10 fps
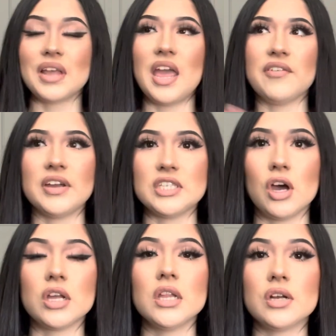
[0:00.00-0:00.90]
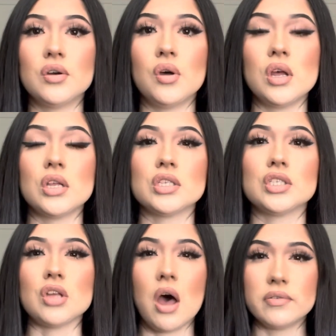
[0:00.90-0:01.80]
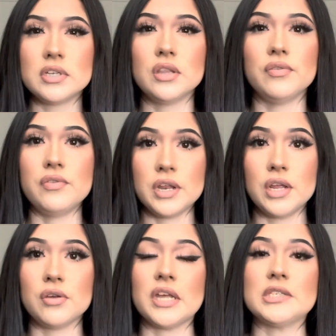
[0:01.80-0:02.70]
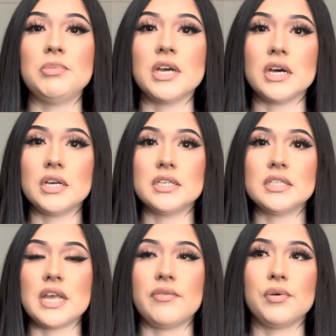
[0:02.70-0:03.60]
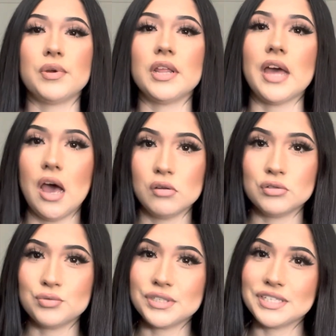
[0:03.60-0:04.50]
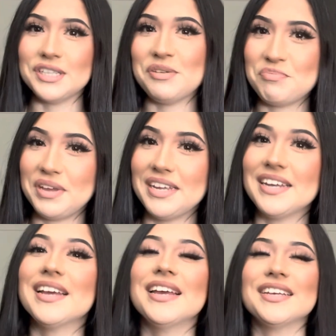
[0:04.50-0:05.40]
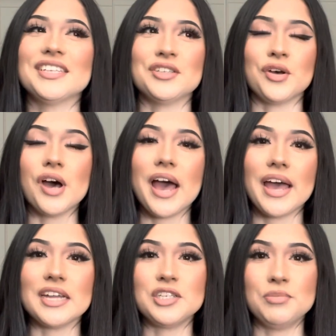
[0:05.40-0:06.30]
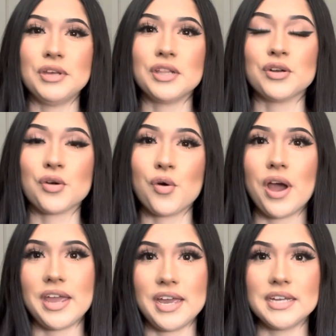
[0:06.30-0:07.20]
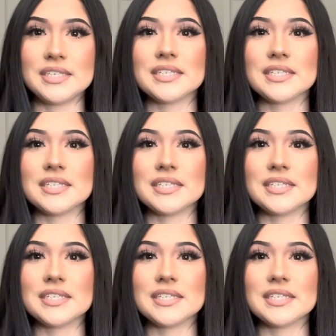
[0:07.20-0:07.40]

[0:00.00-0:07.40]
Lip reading: If I talk a little soft in the video, that's because everyone in the house was sleeping, so I had to be a little quiet.